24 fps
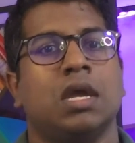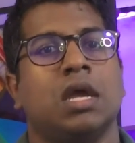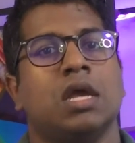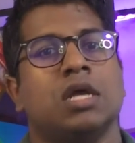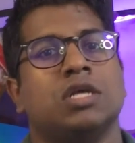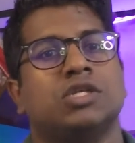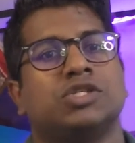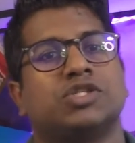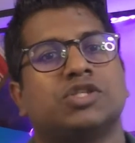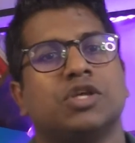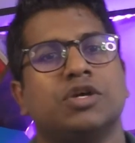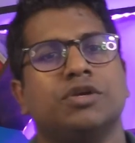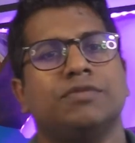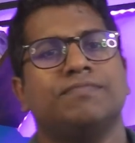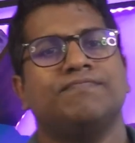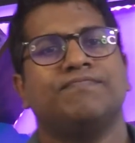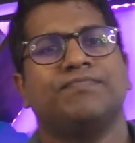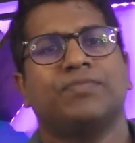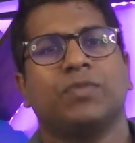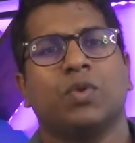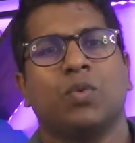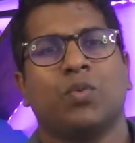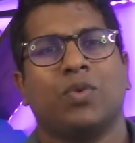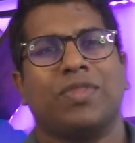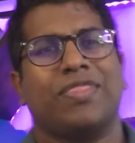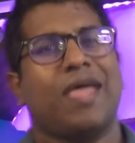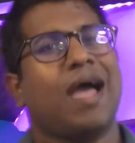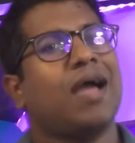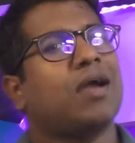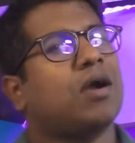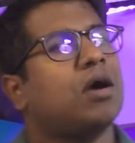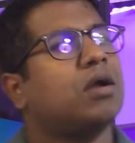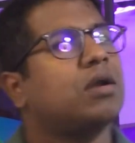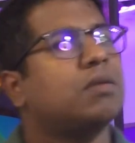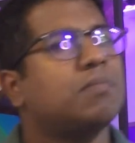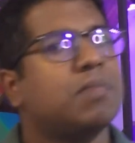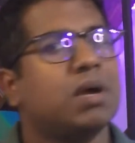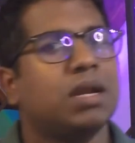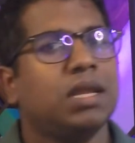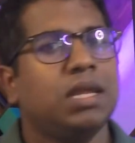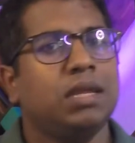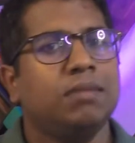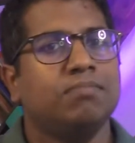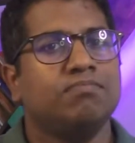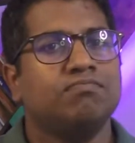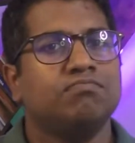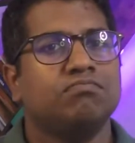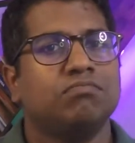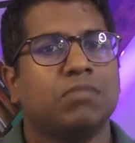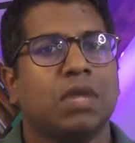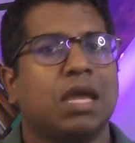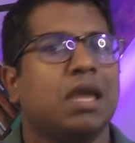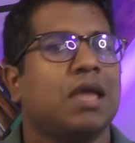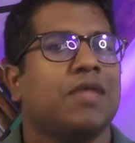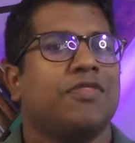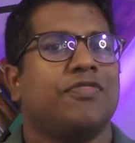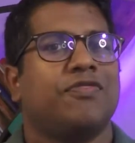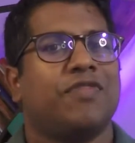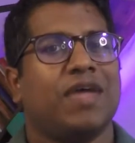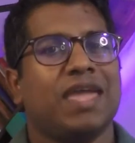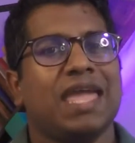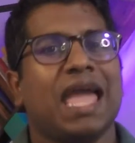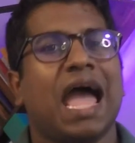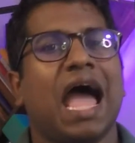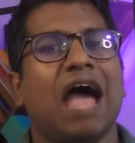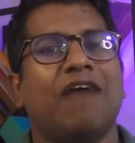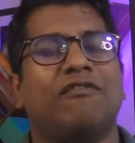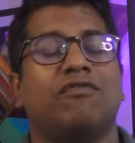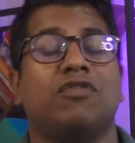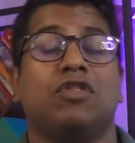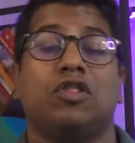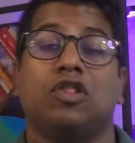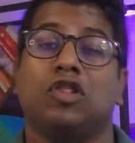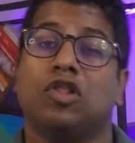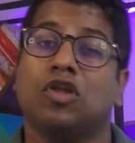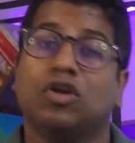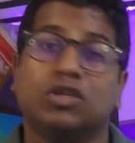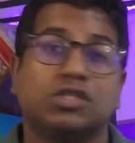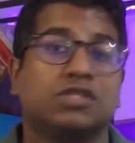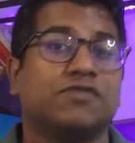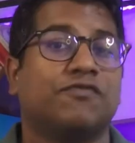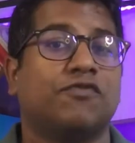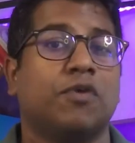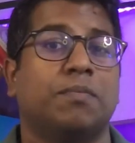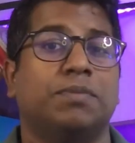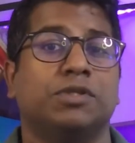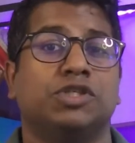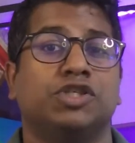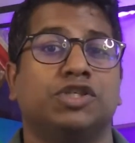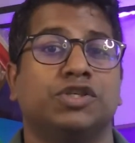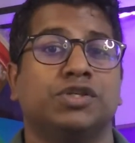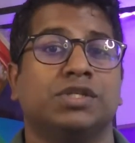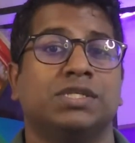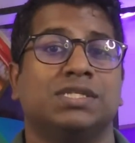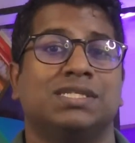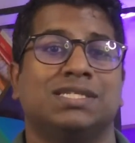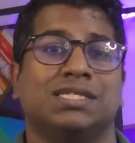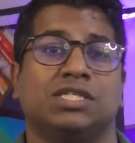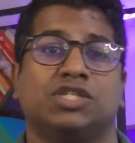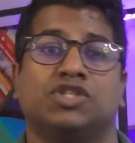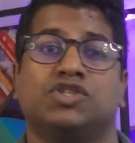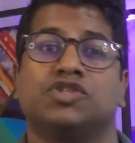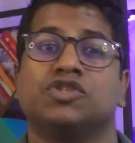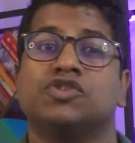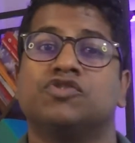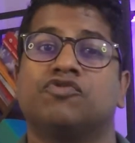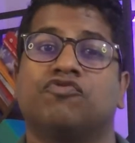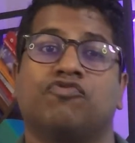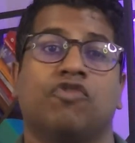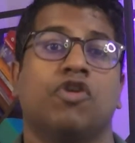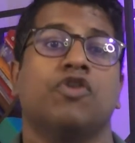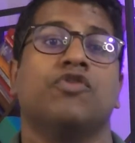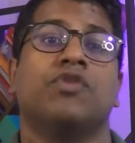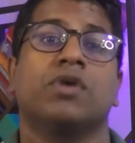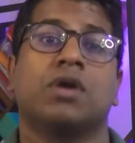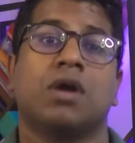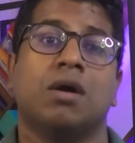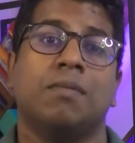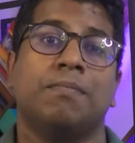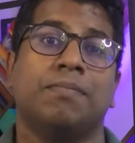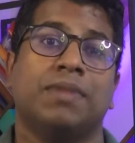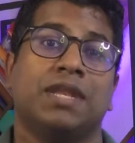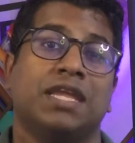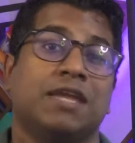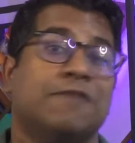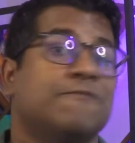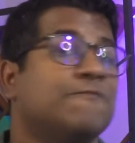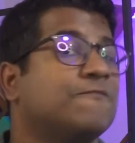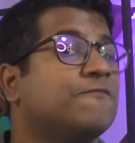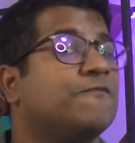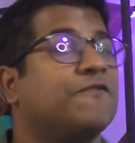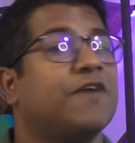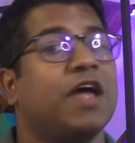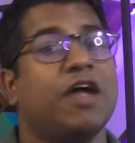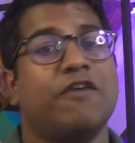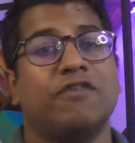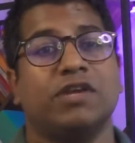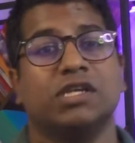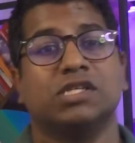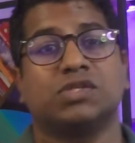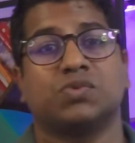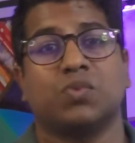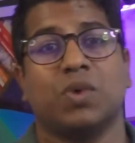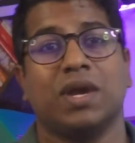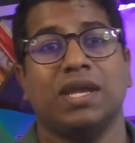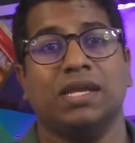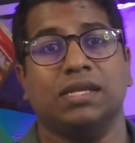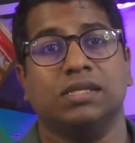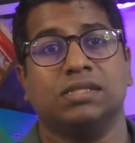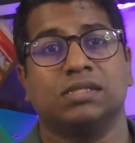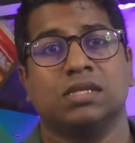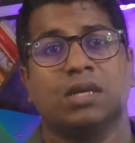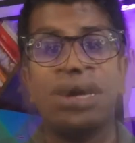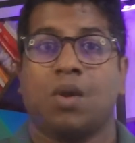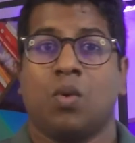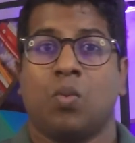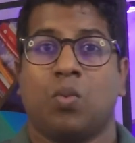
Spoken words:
So with that kind of money, they have lots of opportunities to grow the company in various ways.